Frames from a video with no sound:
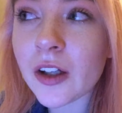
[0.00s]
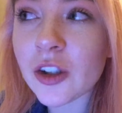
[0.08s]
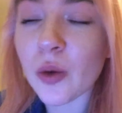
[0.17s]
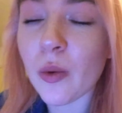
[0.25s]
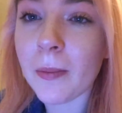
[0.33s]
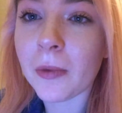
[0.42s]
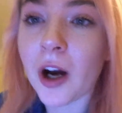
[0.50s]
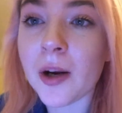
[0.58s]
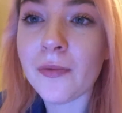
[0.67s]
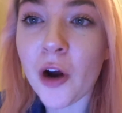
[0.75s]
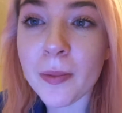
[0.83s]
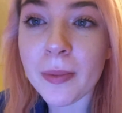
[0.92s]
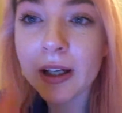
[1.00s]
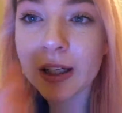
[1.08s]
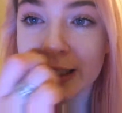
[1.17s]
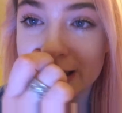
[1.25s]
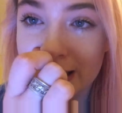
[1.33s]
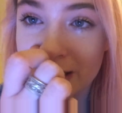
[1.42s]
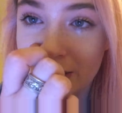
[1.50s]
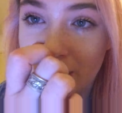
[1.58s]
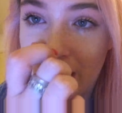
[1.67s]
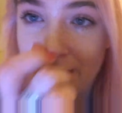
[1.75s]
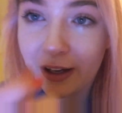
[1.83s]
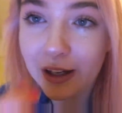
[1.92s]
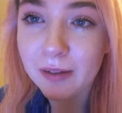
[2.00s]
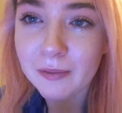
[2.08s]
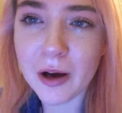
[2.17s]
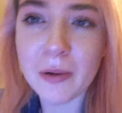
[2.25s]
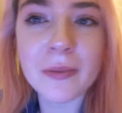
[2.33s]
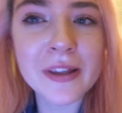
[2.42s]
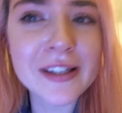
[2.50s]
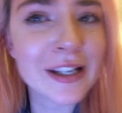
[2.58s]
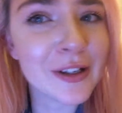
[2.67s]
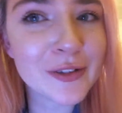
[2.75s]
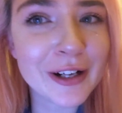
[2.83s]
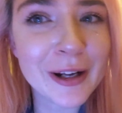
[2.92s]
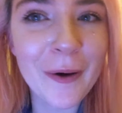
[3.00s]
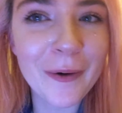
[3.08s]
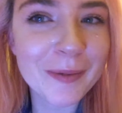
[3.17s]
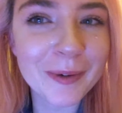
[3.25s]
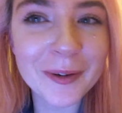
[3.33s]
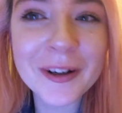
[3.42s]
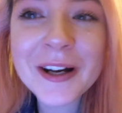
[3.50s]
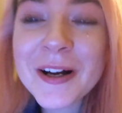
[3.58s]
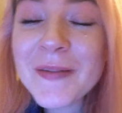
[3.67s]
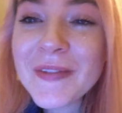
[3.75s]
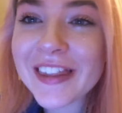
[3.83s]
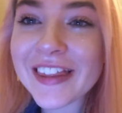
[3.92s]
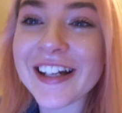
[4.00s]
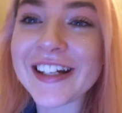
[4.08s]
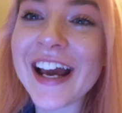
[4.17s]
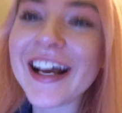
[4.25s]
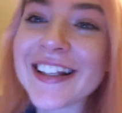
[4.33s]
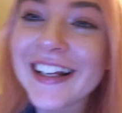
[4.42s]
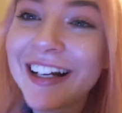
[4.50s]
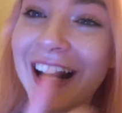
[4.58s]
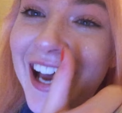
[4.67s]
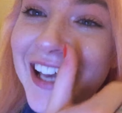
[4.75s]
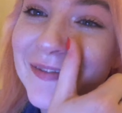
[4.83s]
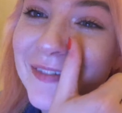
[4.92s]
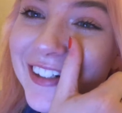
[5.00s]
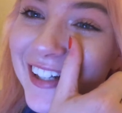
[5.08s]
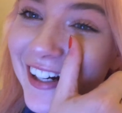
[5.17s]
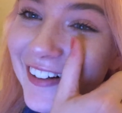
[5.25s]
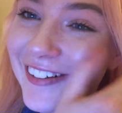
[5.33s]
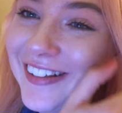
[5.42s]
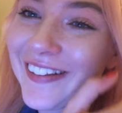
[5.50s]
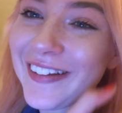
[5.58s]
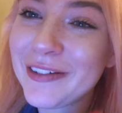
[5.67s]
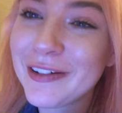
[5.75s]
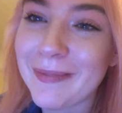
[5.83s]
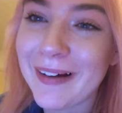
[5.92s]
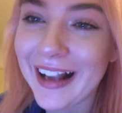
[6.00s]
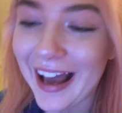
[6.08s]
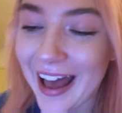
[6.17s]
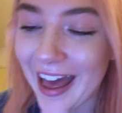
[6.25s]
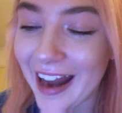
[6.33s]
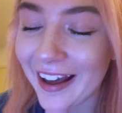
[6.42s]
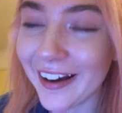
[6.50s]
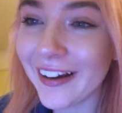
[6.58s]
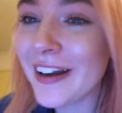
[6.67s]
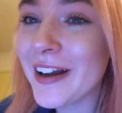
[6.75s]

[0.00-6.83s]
so what I'm kind of hoping is that she'll have like, oh, this sounds really horrible, that she has like an asthma attack or something with my cat Ella,